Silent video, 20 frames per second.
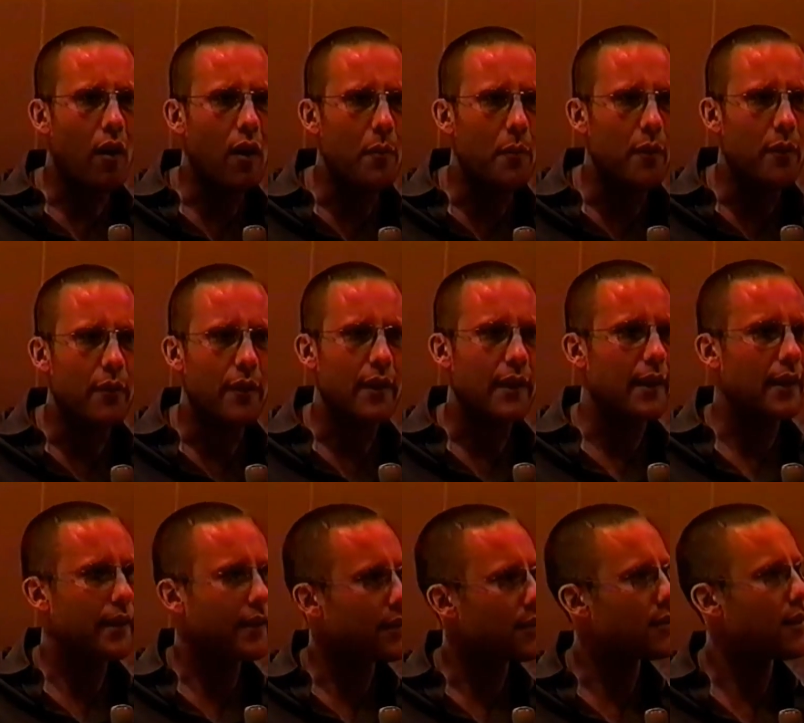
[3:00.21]
movie, and
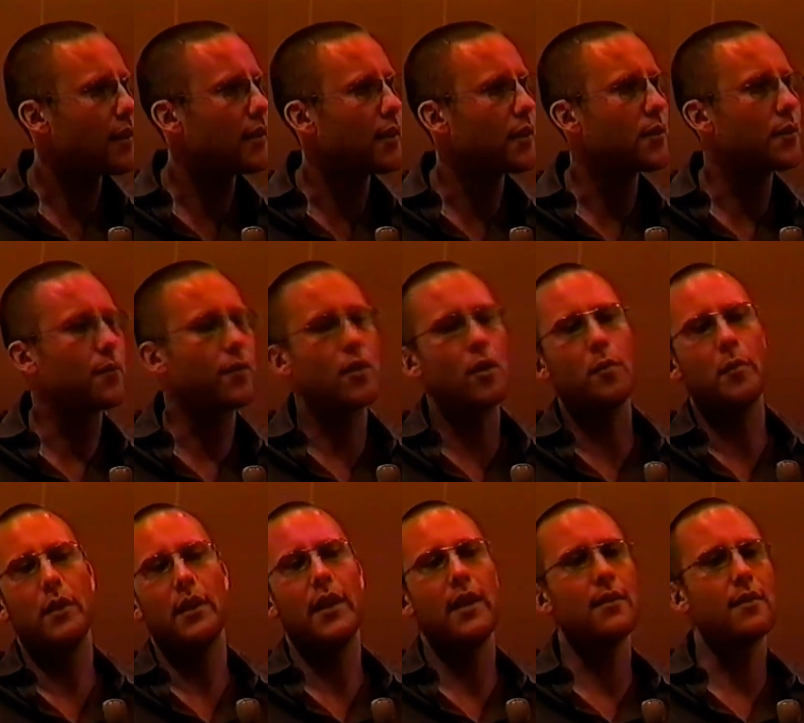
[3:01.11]
in this audition for
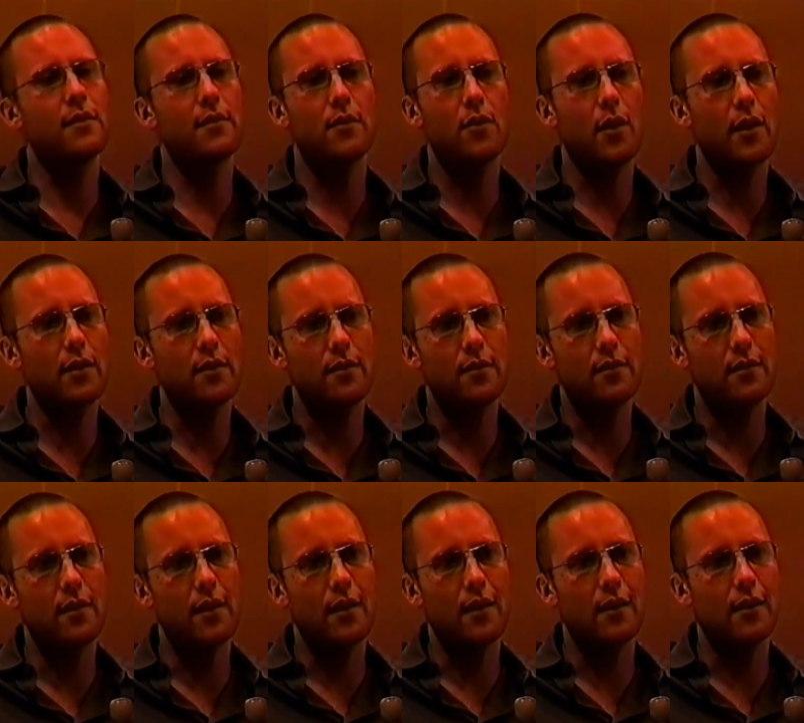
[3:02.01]
Urban Legends, so I
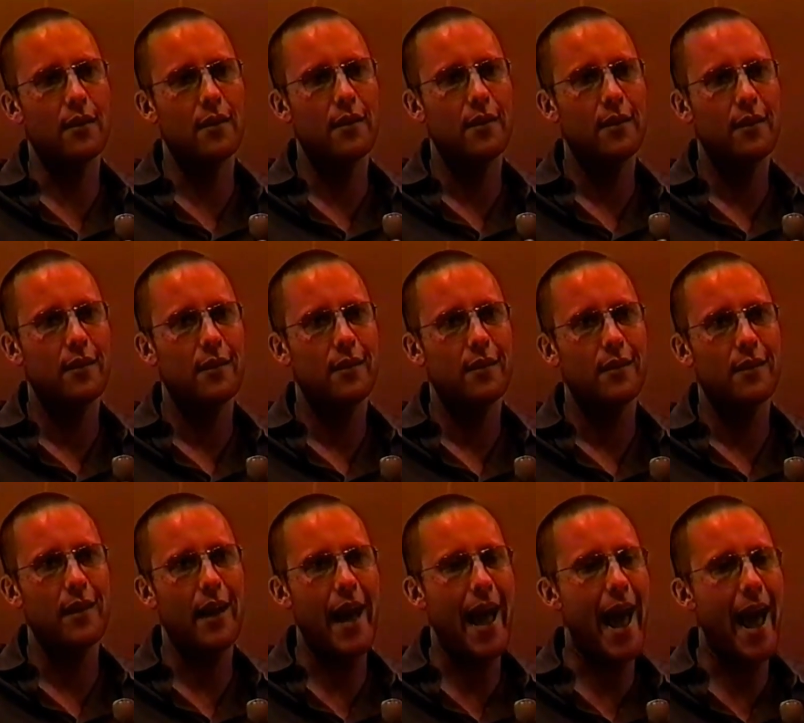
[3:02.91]
just uh,
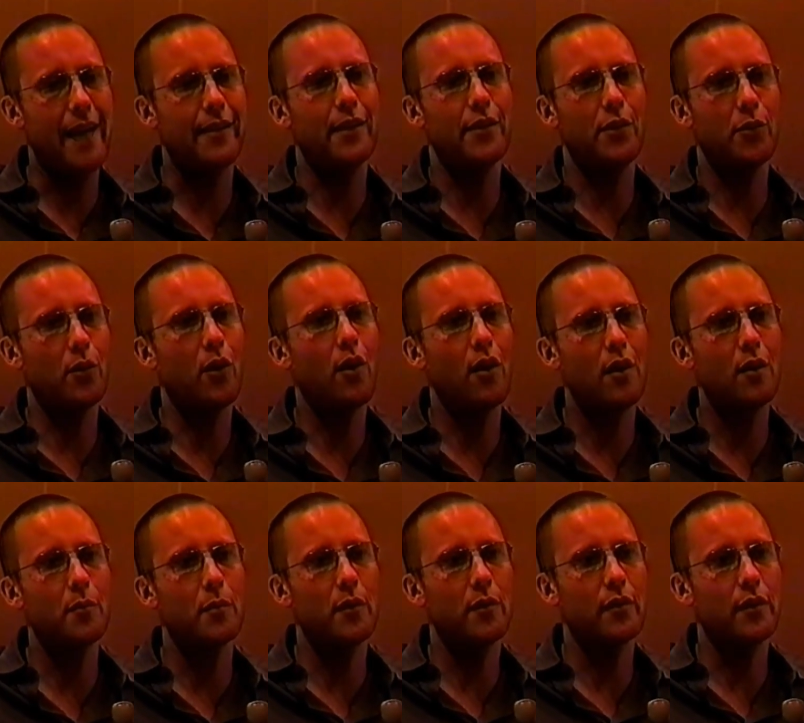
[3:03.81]
I had to do a horror
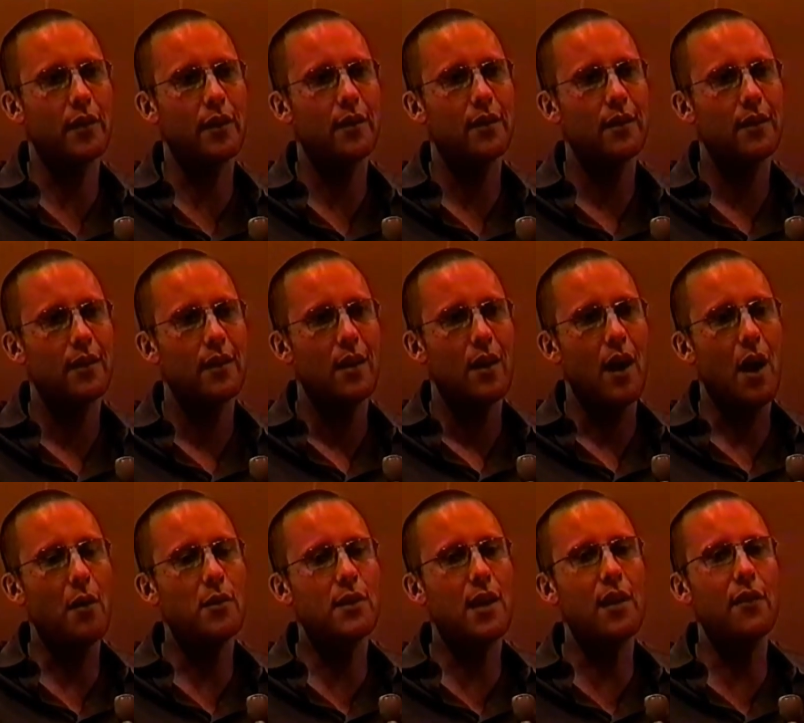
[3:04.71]
movie. I
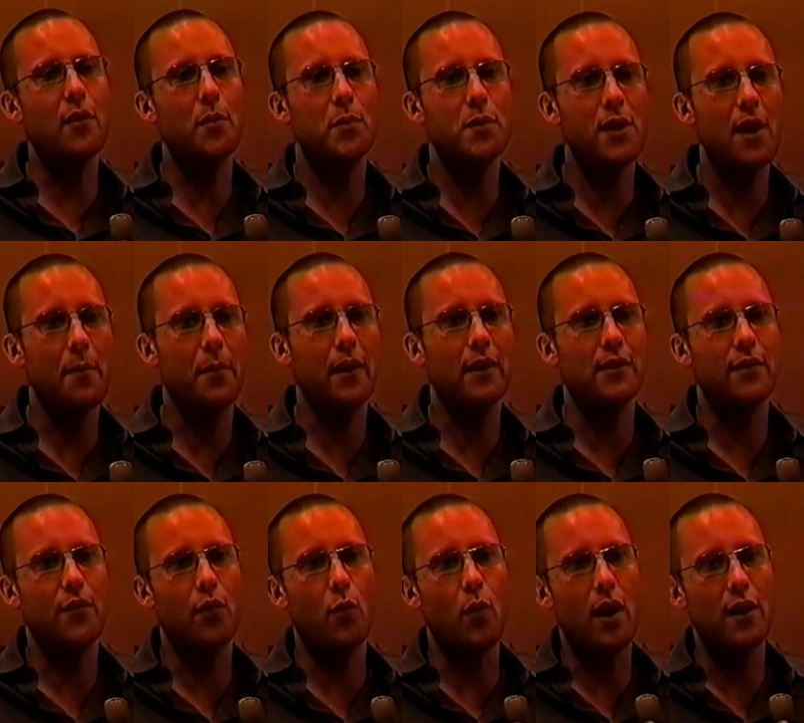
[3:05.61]
was kind of upset because
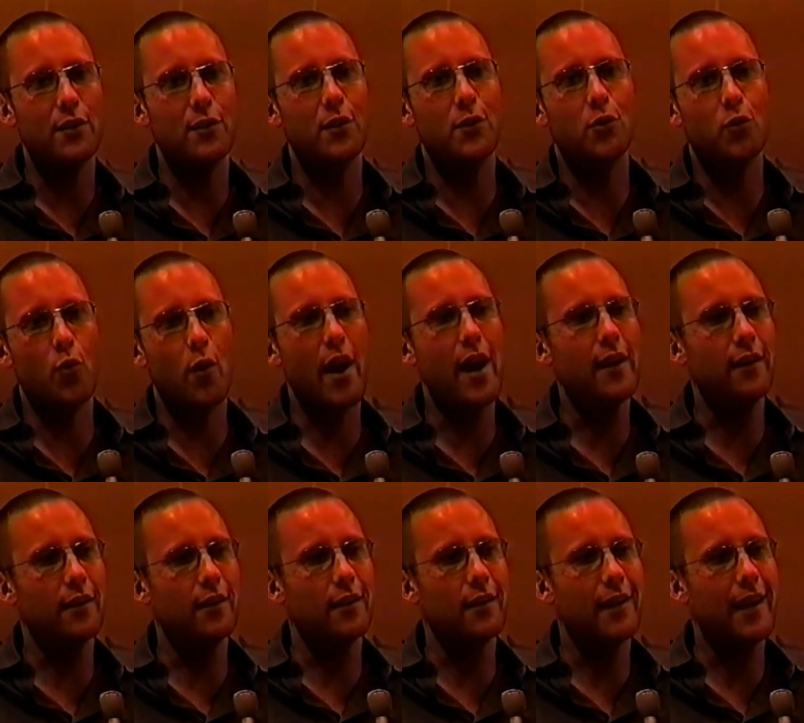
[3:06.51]
if you watch the
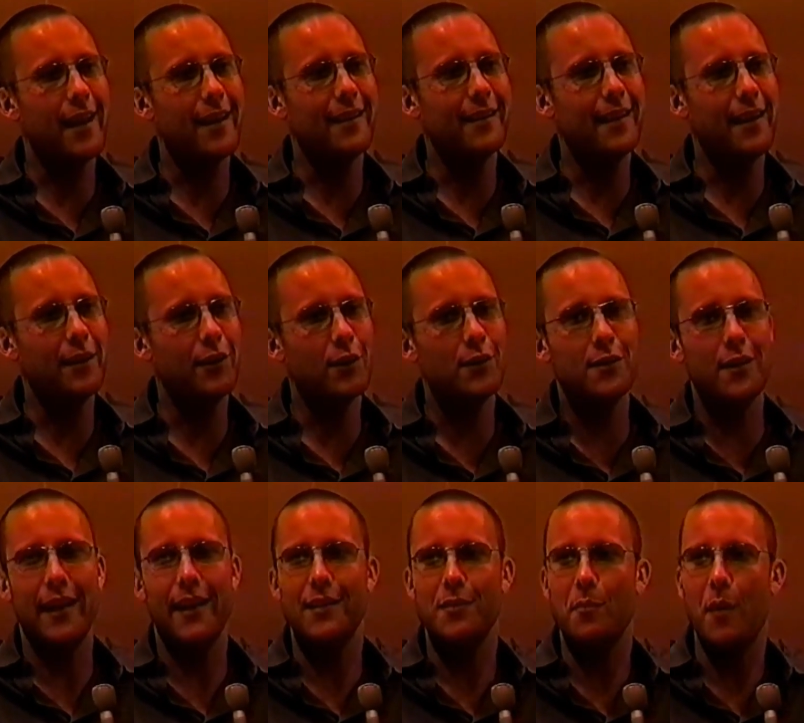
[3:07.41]
trailer, it, it looks
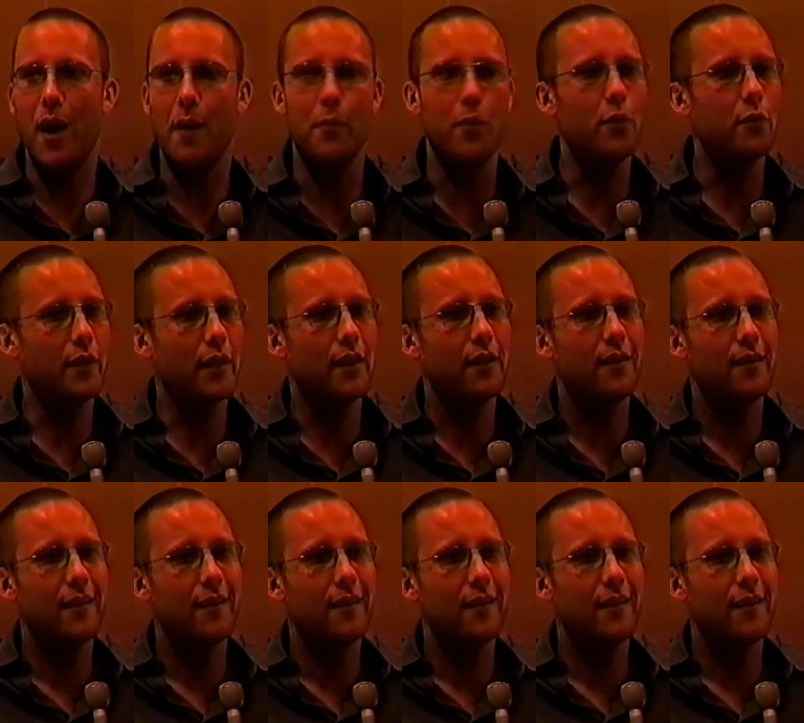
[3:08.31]
like it's my movie.